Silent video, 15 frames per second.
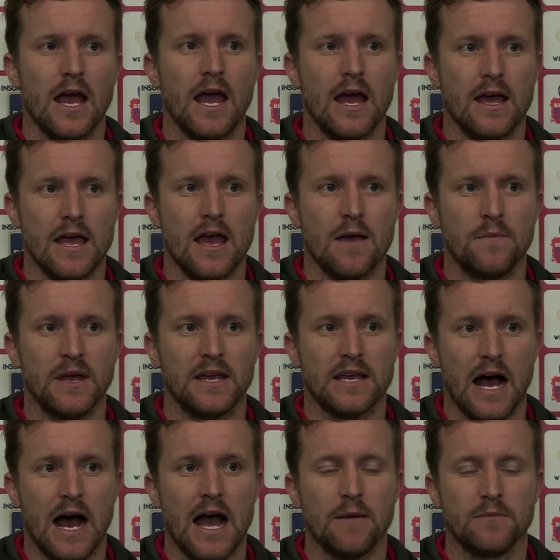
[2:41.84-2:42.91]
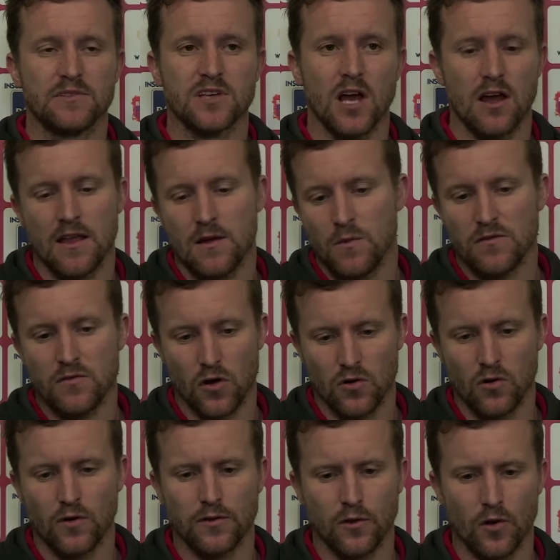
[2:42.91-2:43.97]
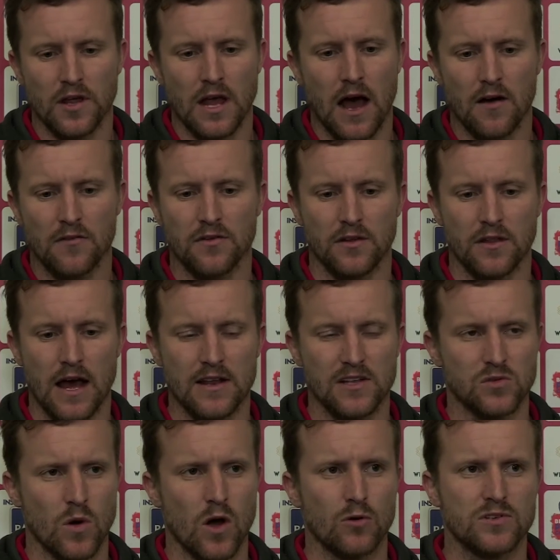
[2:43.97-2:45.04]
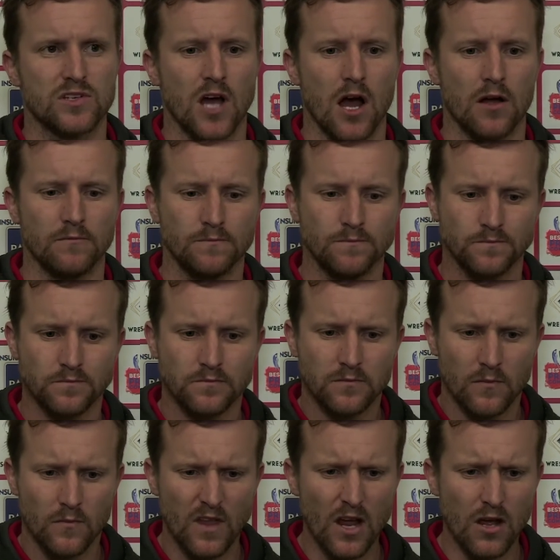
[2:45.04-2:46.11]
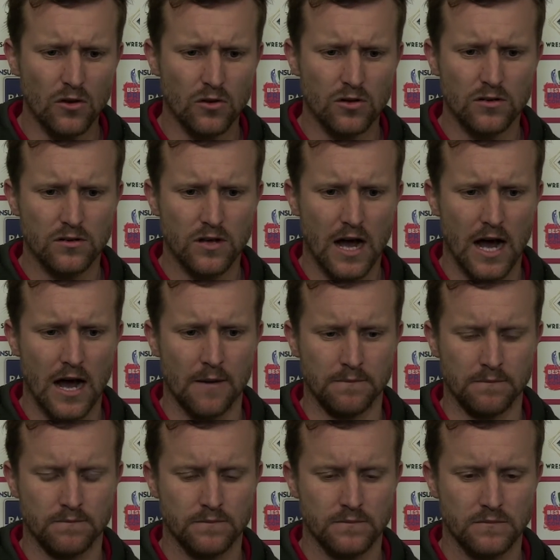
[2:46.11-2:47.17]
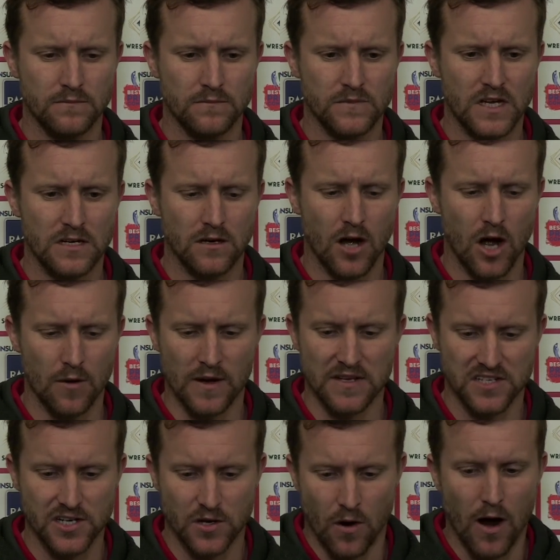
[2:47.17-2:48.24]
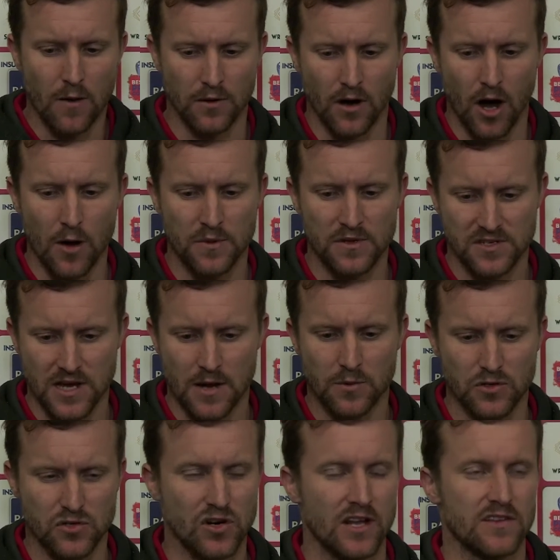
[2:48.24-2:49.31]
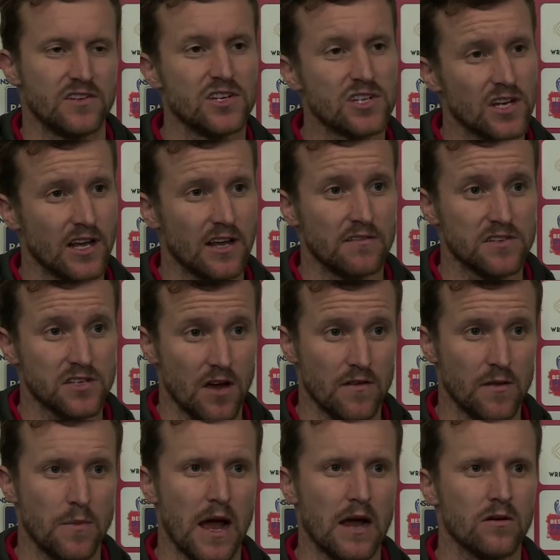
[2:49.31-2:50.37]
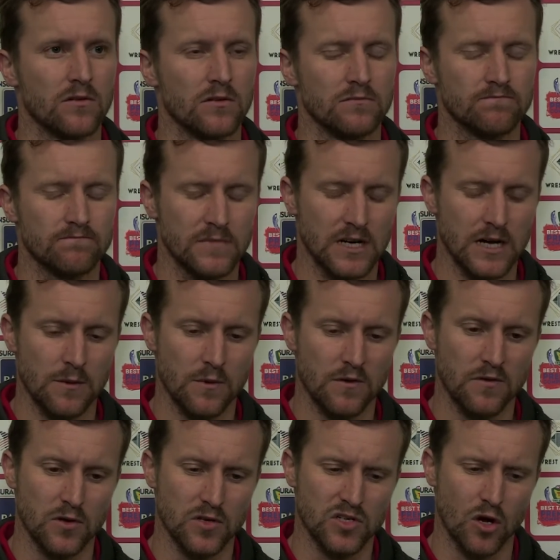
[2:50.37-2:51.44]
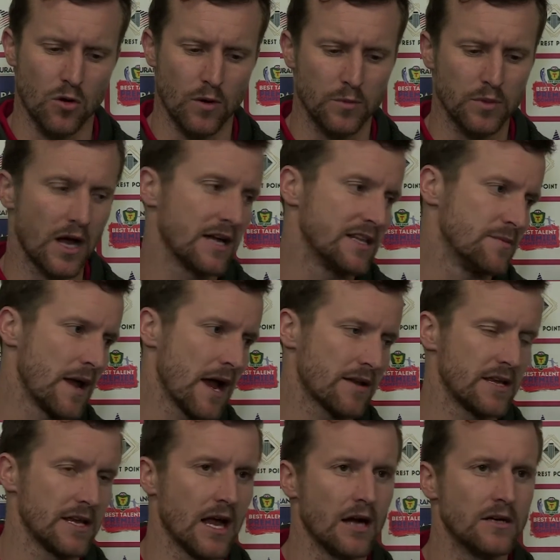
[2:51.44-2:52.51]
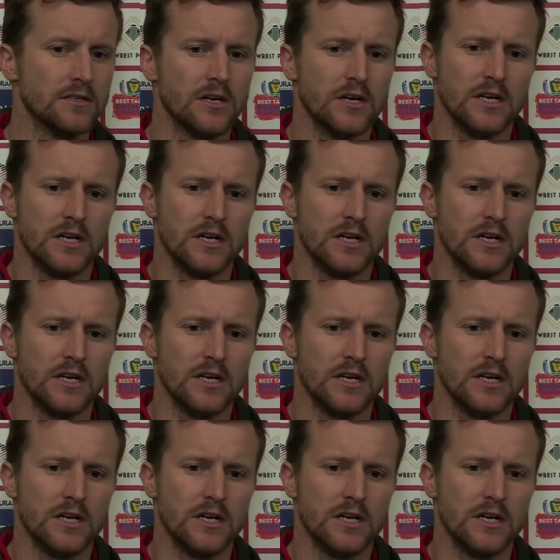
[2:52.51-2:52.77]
big game. So then we've got North Lonnie after that as well. So look, Hobart City were able to open us up on transition and give us over the back on the first time we played them out here.